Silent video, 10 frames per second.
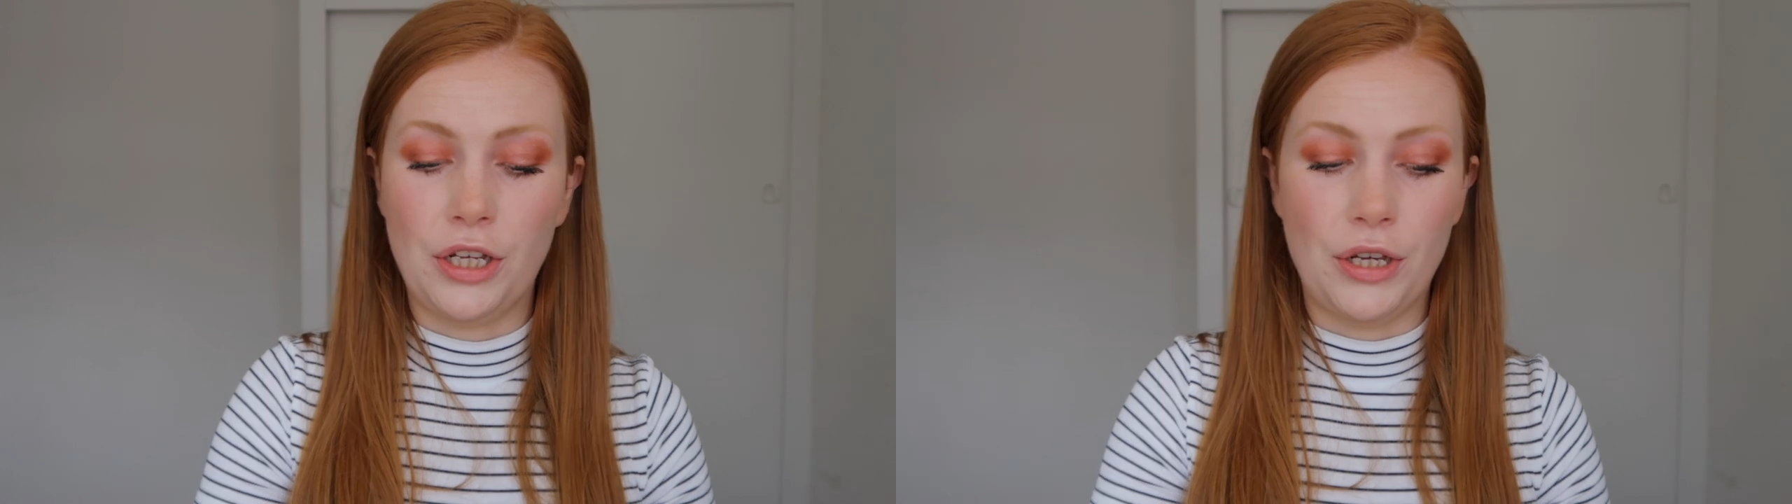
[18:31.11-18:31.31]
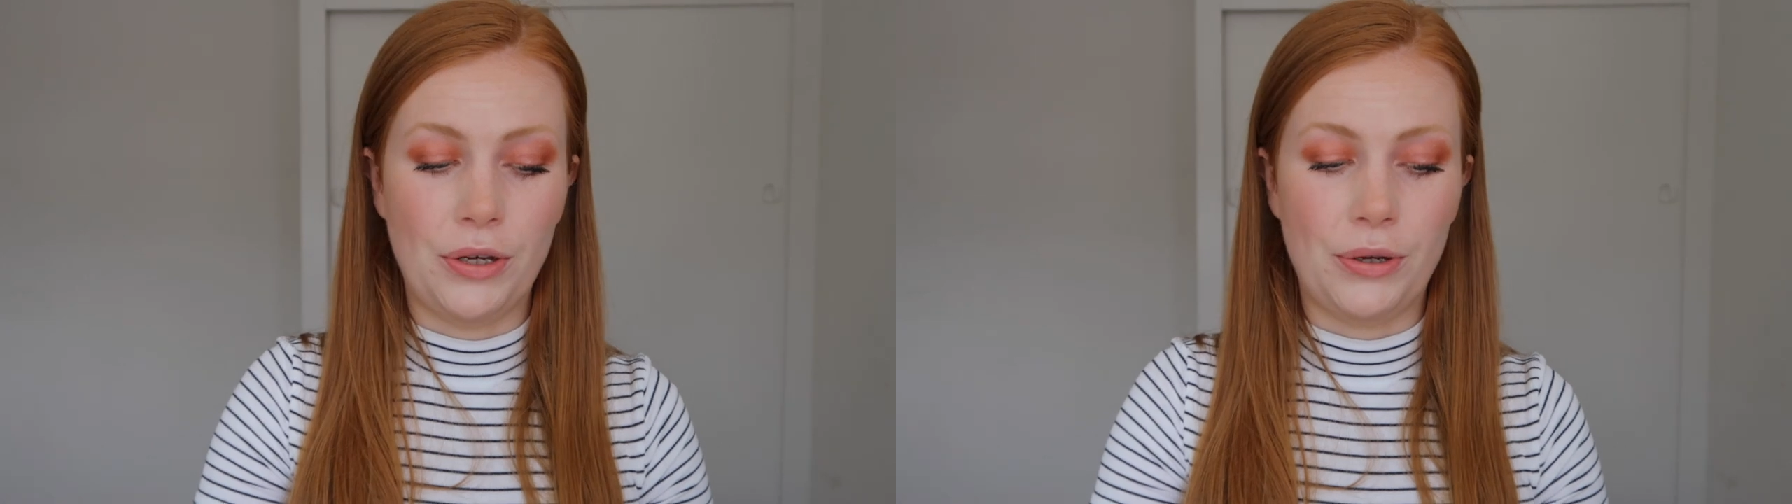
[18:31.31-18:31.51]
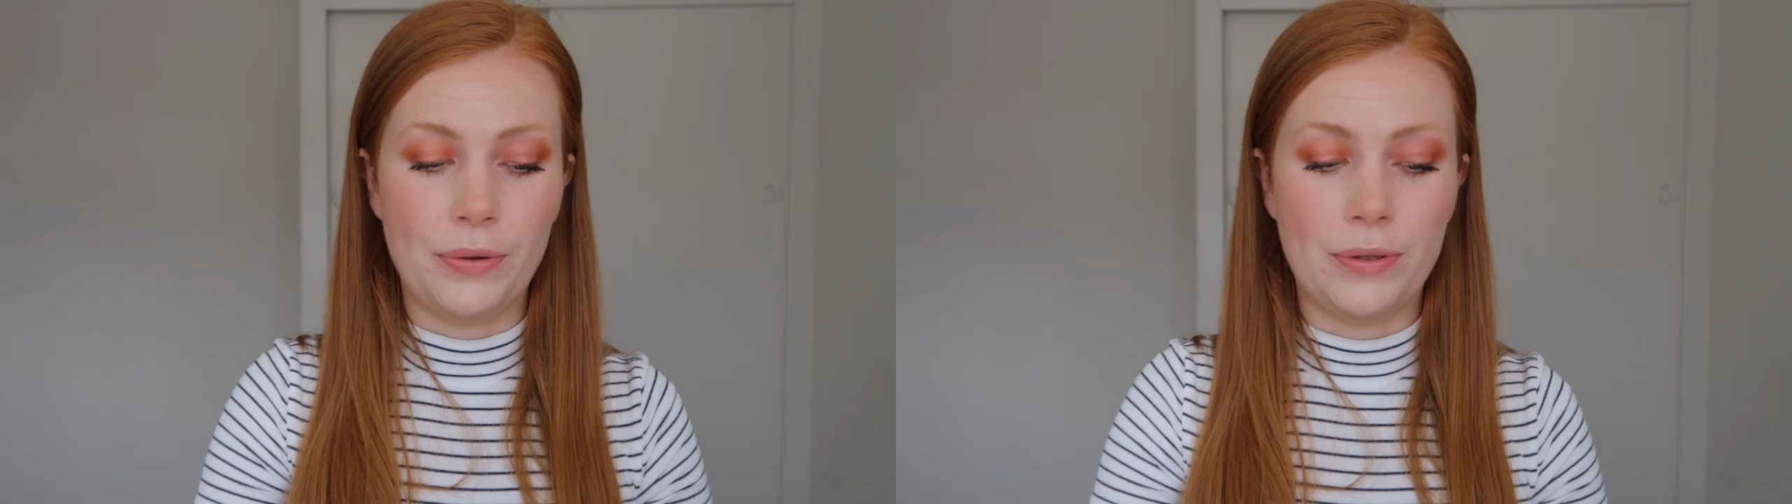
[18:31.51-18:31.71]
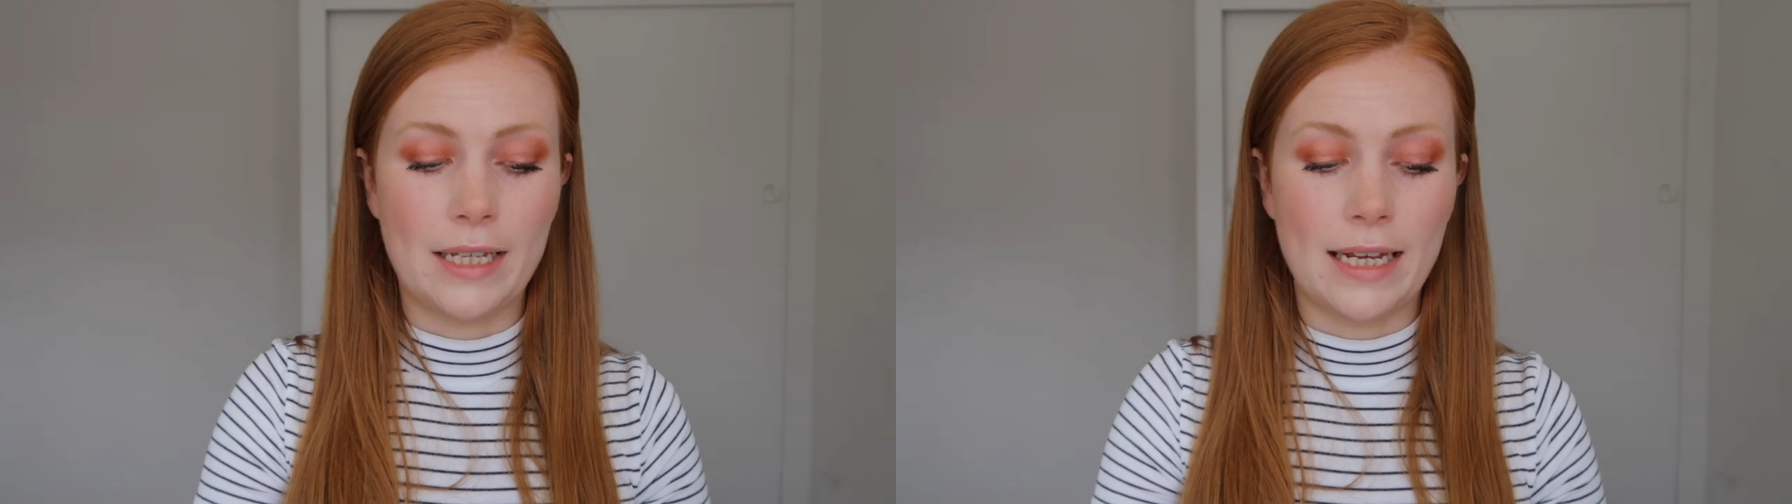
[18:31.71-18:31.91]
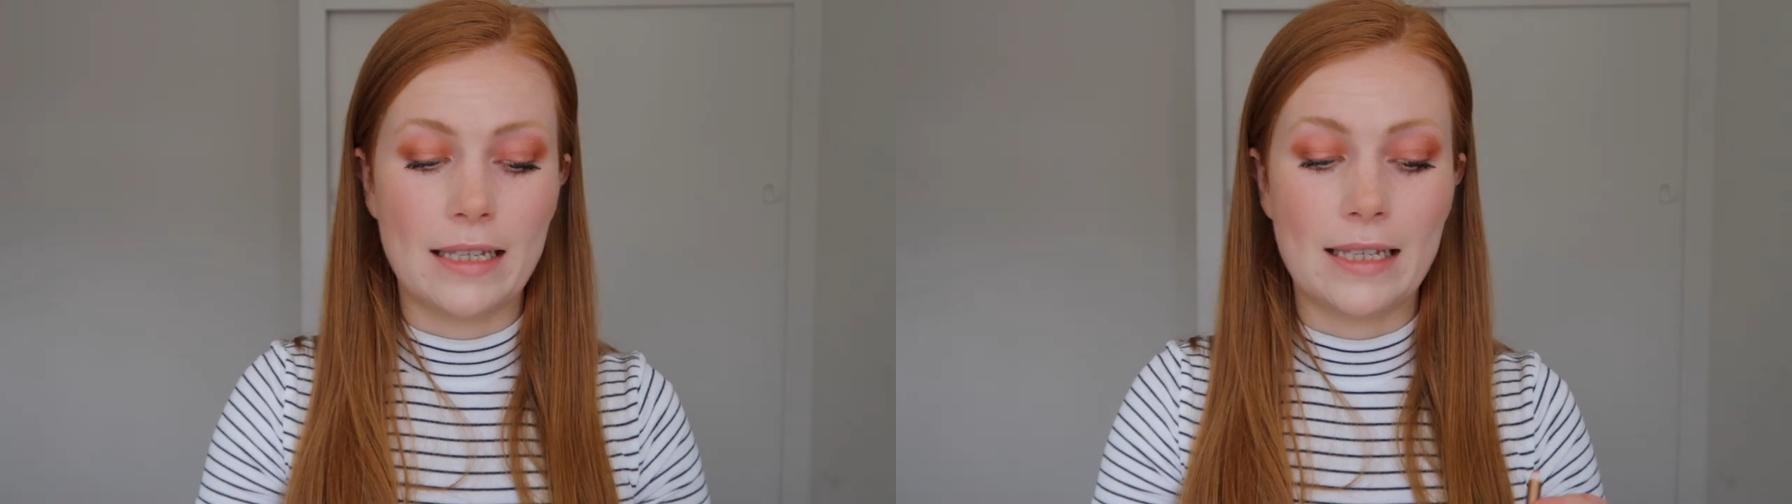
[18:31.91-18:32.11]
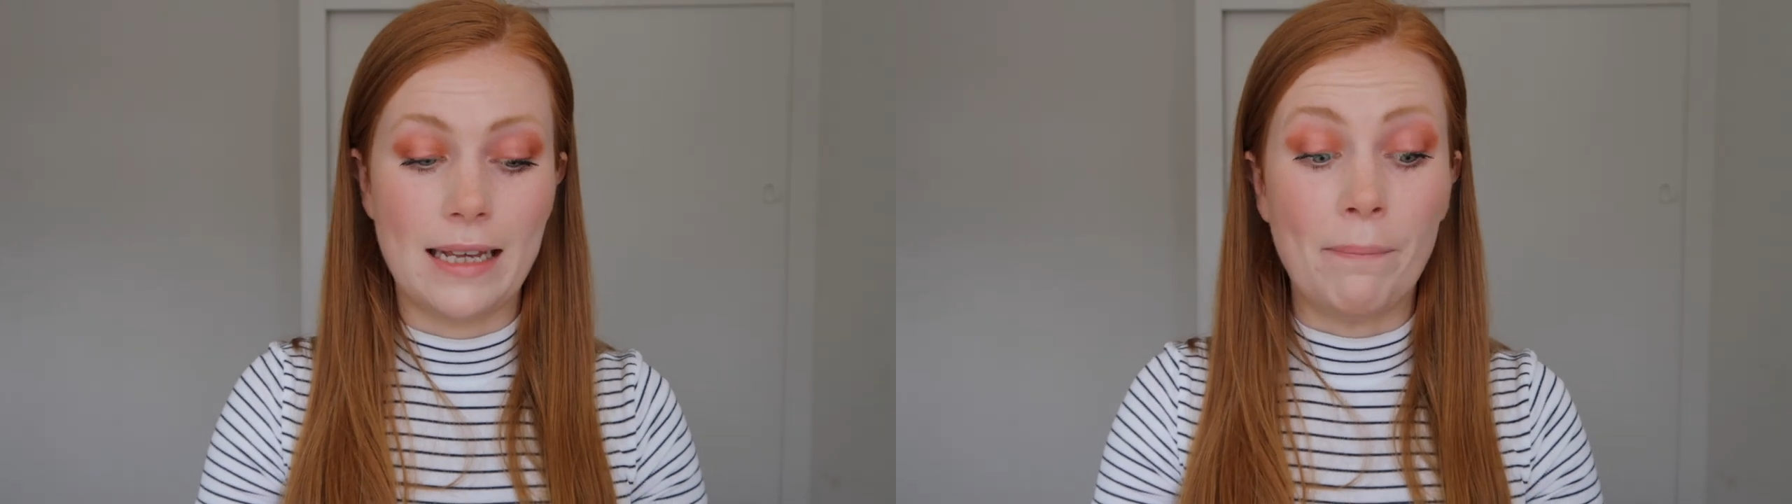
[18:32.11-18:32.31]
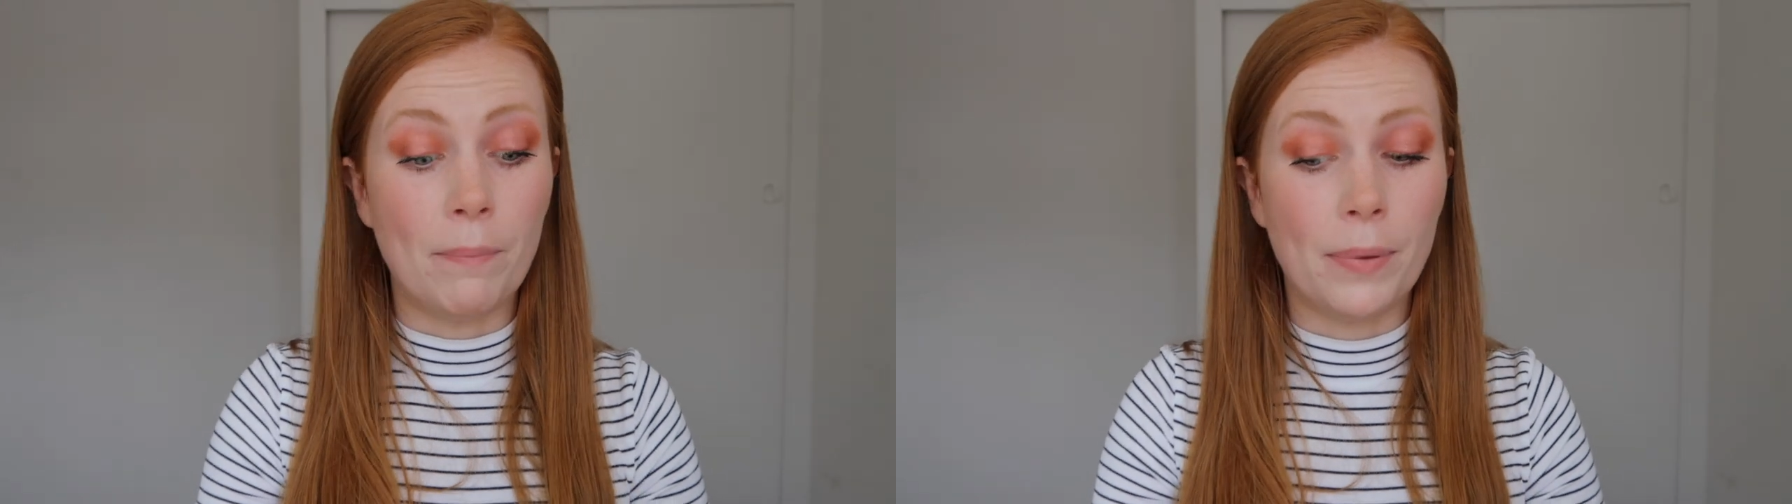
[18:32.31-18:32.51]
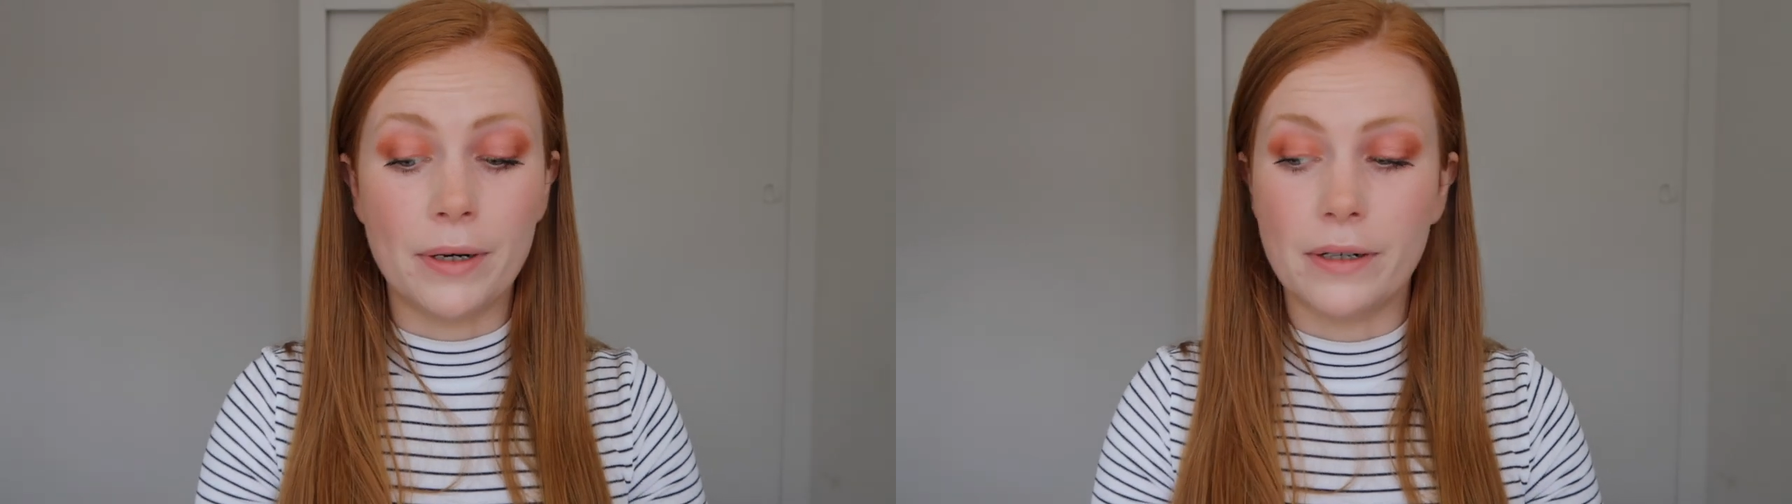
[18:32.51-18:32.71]
use
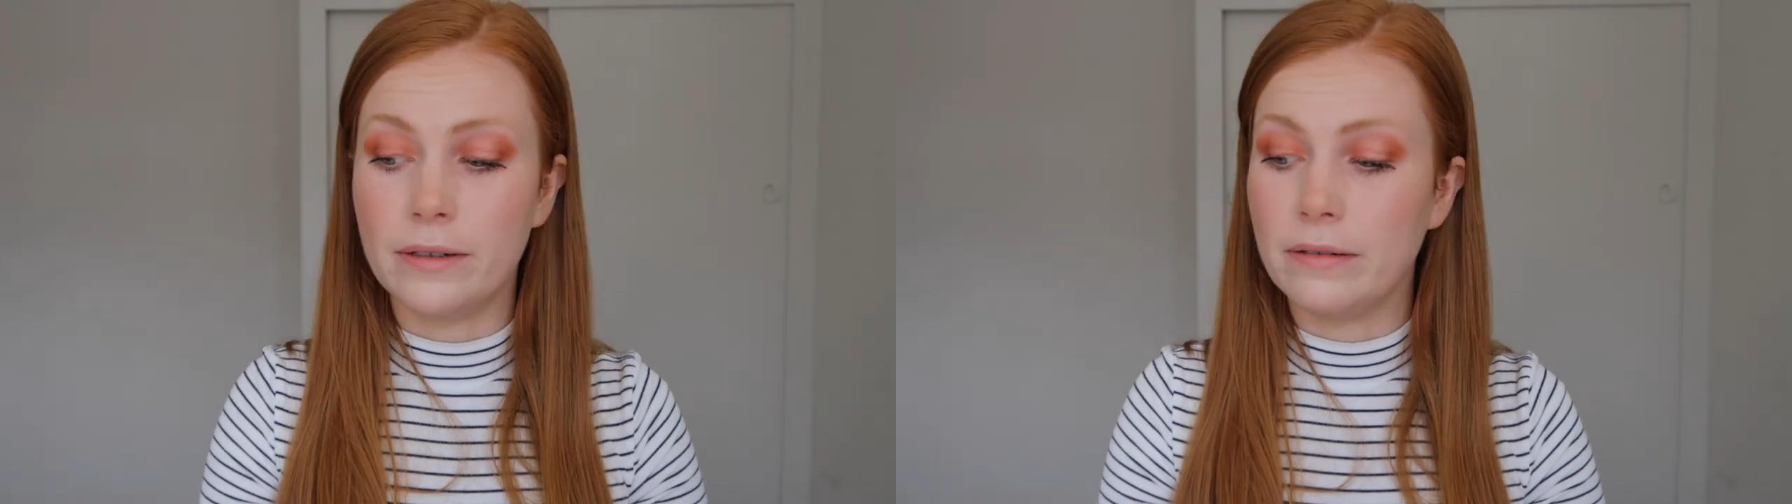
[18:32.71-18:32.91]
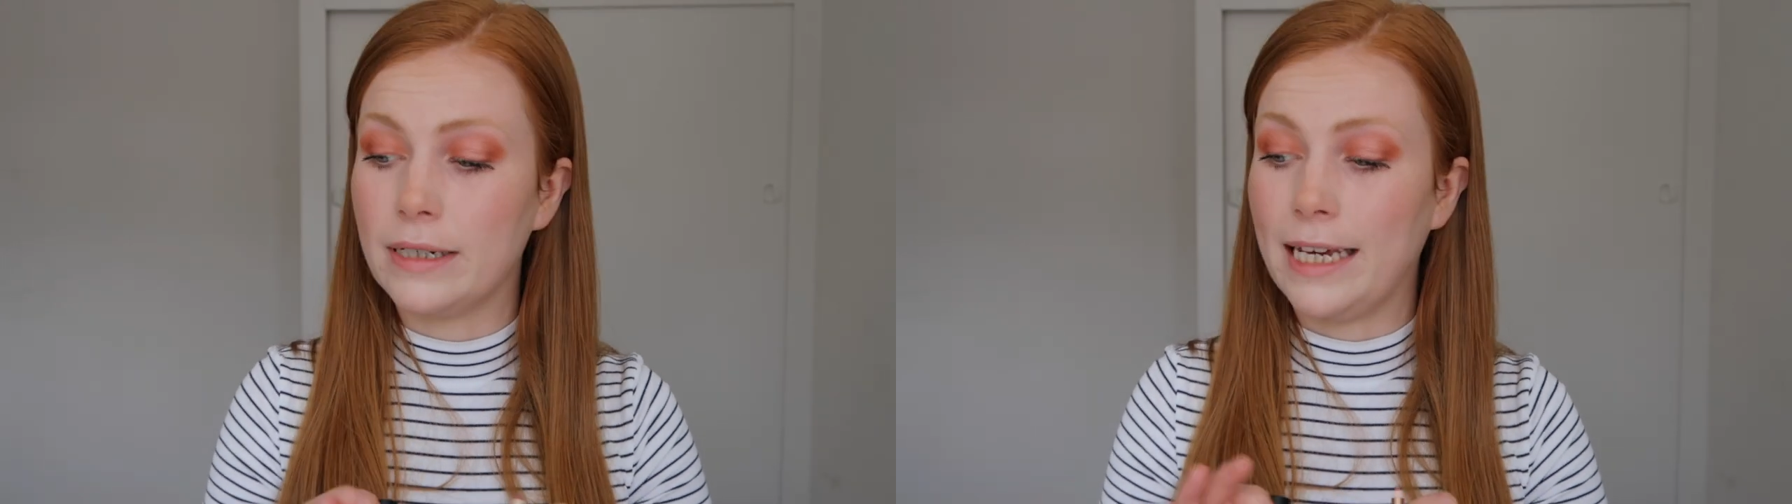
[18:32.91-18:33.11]
simple,